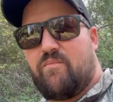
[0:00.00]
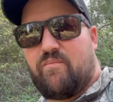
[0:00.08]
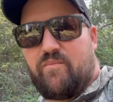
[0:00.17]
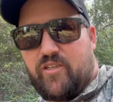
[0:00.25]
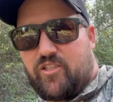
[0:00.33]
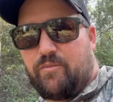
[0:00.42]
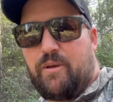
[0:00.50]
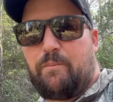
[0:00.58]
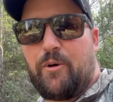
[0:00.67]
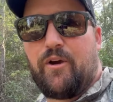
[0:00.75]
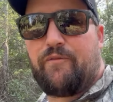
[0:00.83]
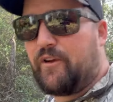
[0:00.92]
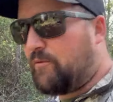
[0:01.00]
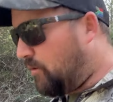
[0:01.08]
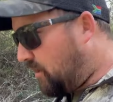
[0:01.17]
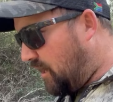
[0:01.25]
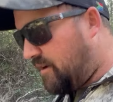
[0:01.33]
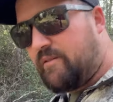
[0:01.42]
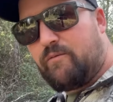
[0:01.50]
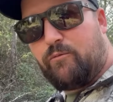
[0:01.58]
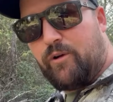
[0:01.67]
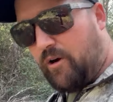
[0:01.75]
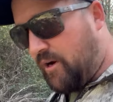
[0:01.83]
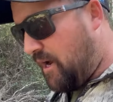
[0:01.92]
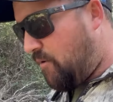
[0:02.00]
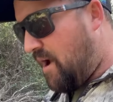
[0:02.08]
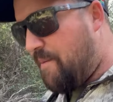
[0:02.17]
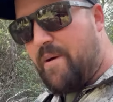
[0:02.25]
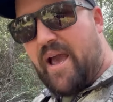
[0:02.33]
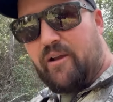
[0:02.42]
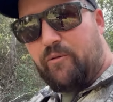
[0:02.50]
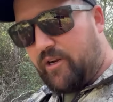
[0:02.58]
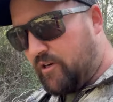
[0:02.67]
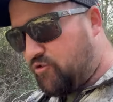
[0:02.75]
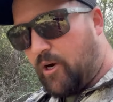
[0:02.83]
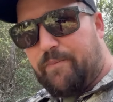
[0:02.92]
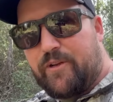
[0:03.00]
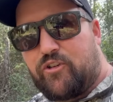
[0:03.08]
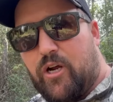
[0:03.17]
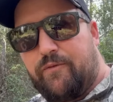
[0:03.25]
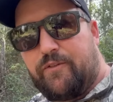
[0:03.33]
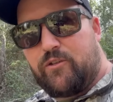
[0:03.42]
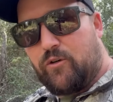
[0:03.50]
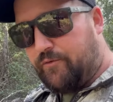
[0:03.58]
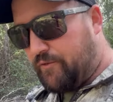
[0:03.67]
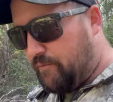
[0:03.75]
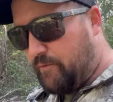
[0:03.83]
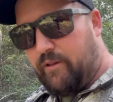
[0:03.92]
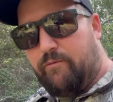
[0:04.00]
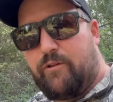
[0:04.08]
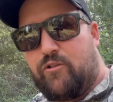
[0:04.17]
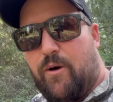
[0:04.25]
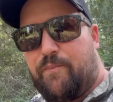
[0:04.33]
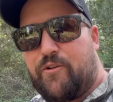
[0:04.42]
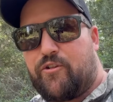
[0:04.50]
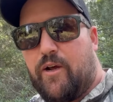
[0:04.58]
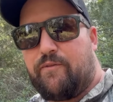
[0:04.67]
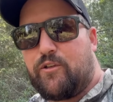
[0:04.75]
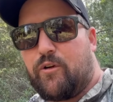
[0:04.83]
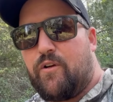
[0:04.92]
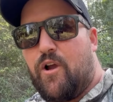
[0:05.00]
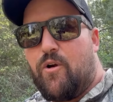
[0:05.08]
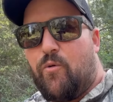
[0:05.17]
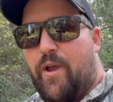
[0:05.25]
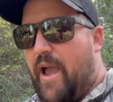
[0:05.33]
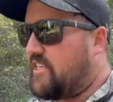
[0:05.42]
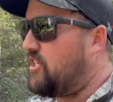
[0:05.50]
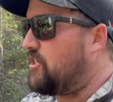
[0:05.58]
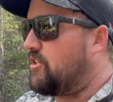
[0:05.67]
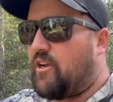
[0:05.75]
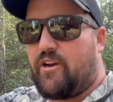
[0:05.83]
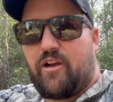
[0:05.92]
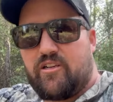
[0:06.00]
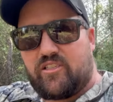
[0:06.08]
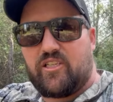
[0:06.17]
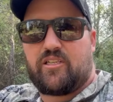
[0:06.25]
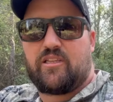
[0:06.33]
This will be perfect. We're on our way back. We're going to drop the trophies off, and when we drop the trophies off, we're actually just going to go sit